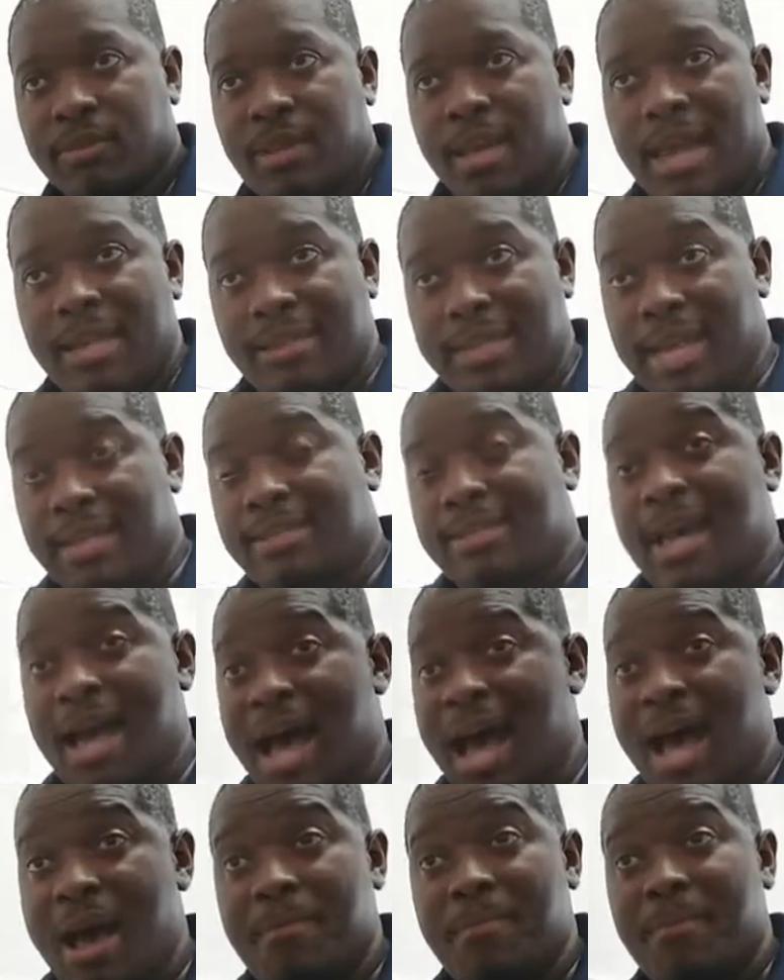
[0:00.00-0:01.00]
at that
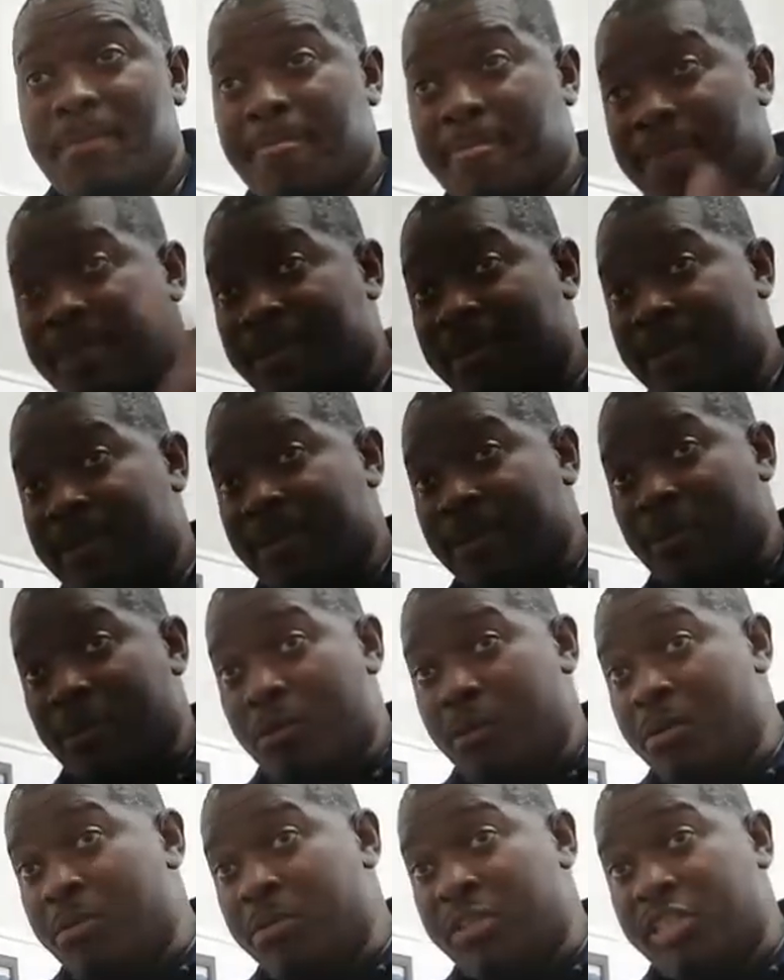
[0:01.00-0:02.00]
time
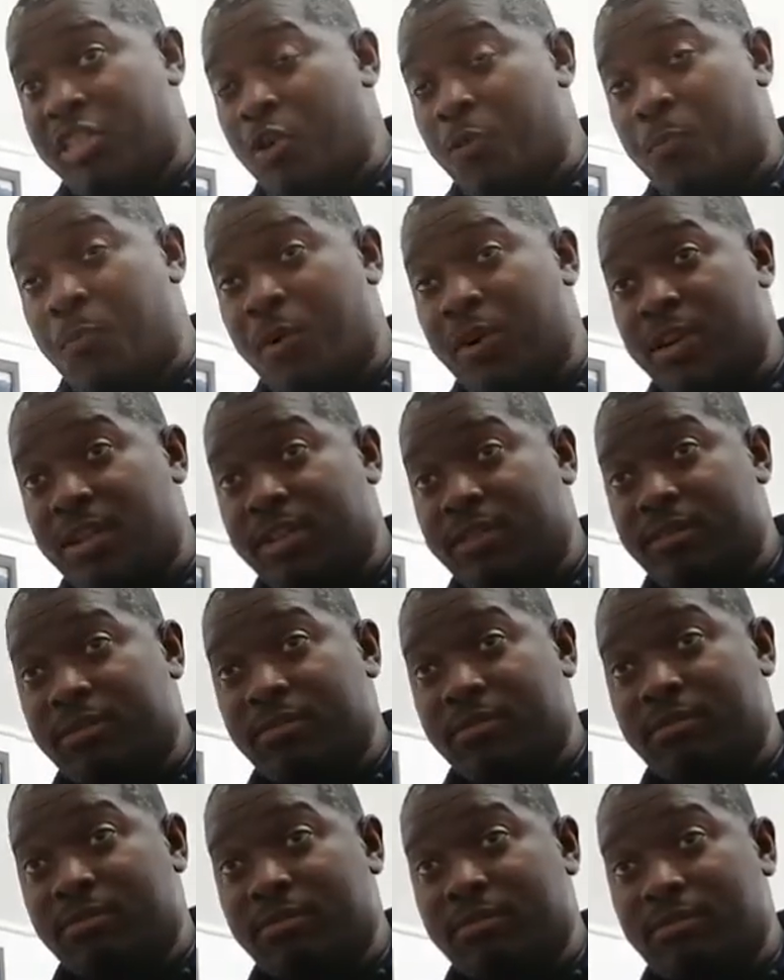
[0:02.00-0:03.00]
we were still
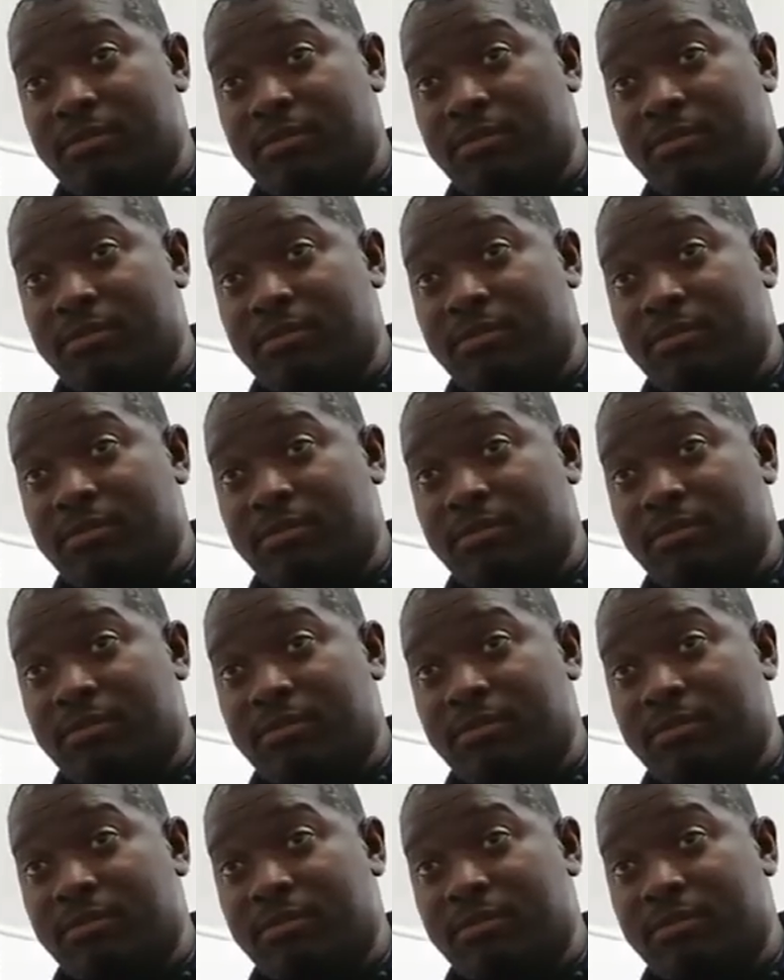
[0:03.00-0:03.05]
putting